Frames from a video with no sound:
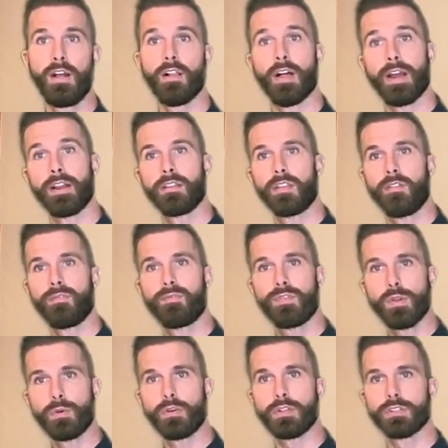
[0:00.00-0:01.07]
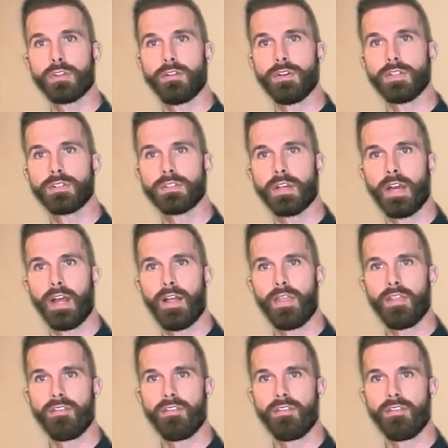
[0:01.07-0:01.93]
like the funeral service and the